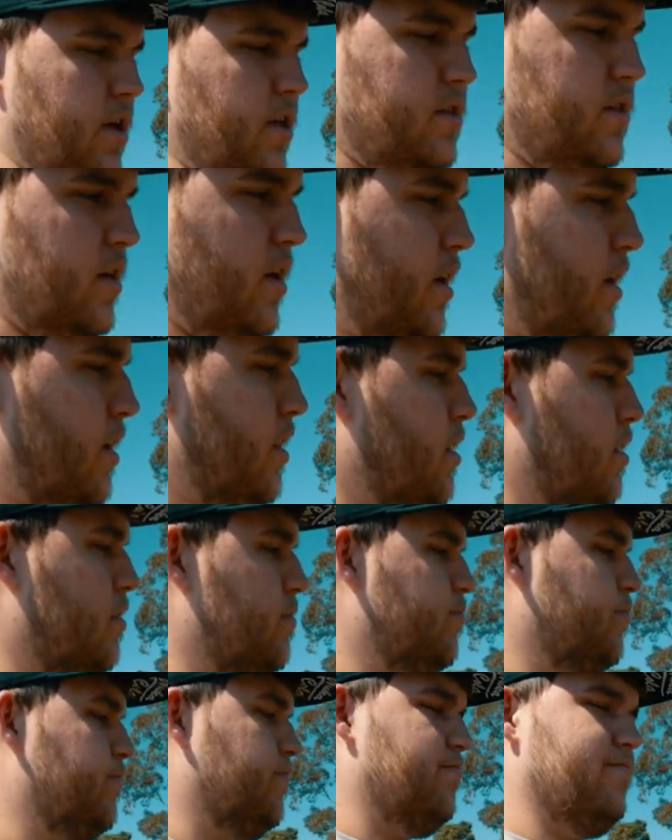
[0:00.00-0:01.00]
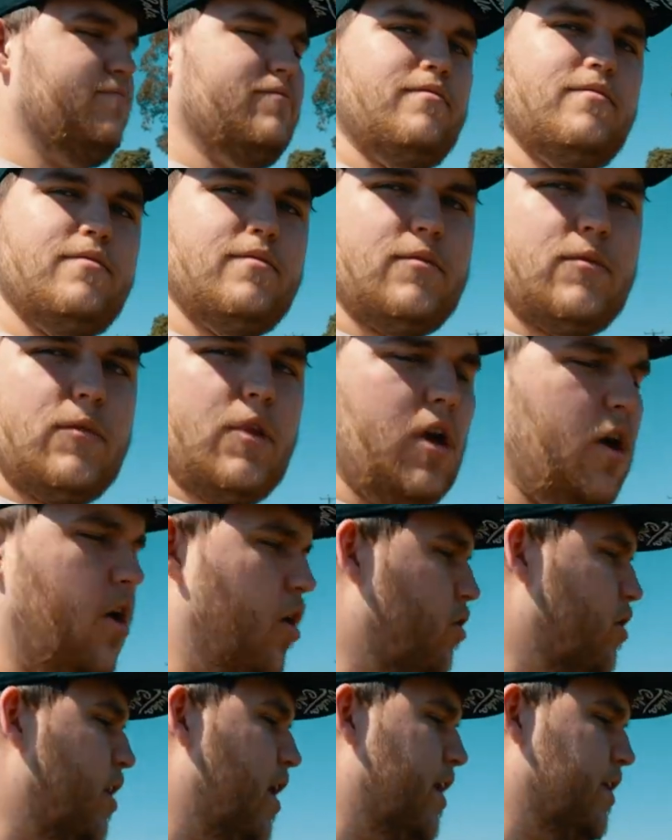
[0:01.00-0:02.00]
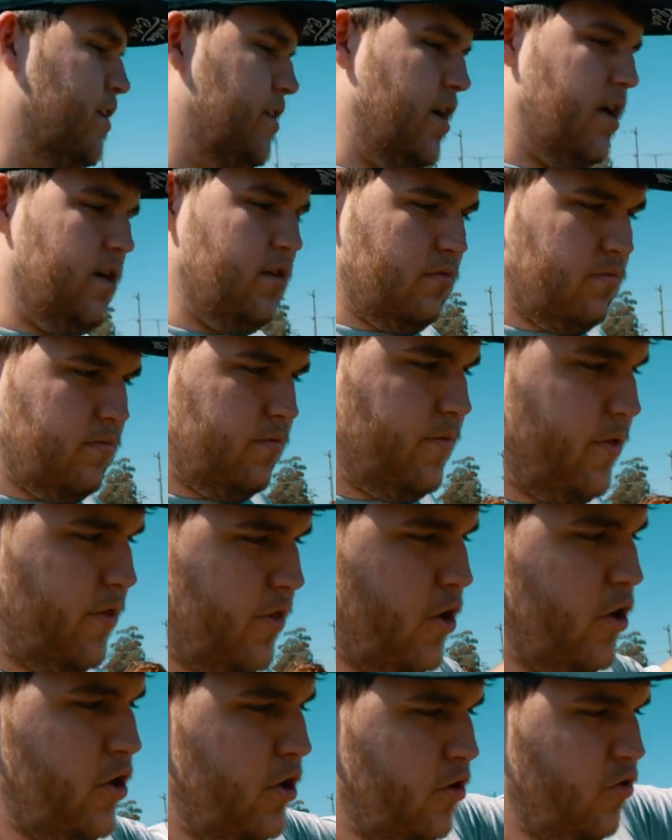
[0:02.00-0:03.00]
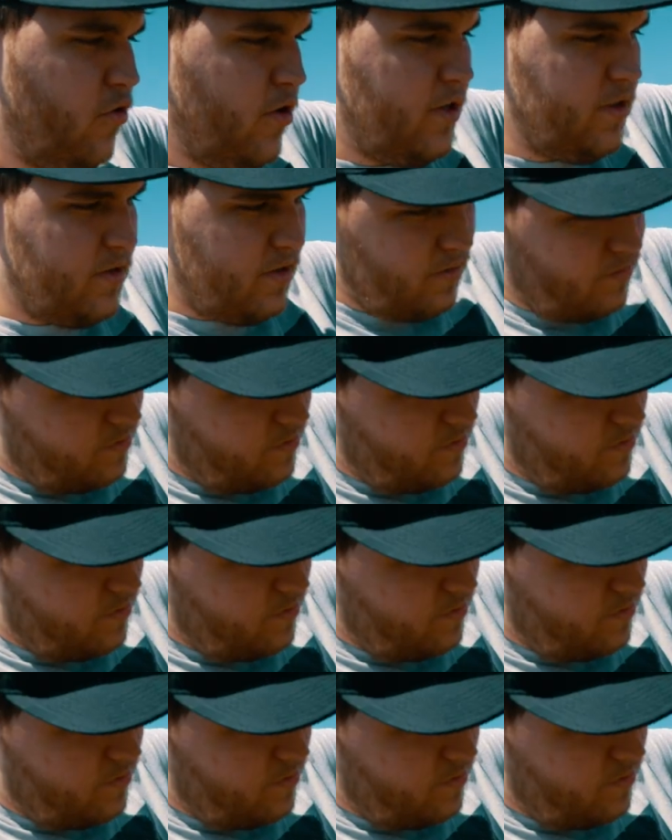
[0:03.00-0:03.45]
It's a not all right day, 30 degrees.